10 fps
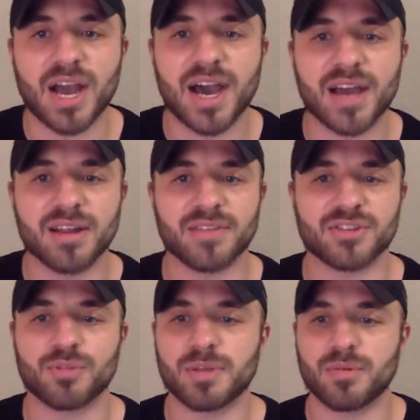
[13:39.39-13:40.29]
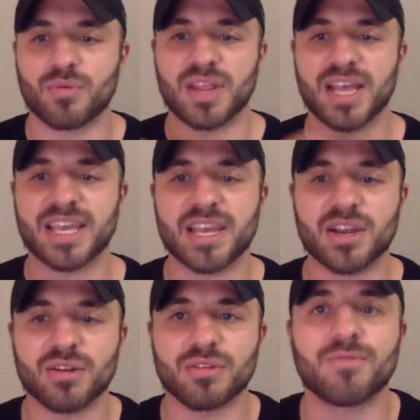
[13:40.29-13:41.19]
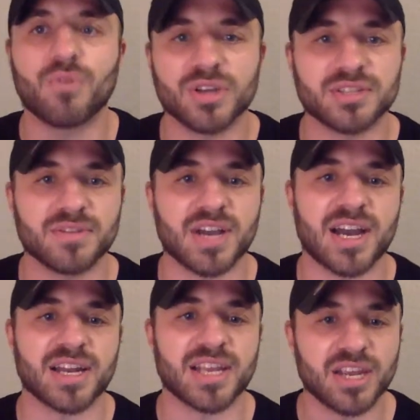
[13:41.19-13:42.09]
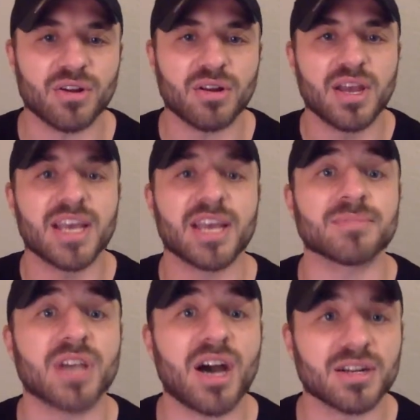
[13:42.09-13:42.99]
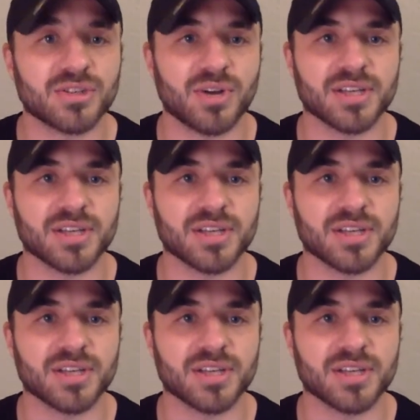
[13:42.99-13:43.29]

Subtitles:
and so many people want to hear the voice of God and hear him talk to us,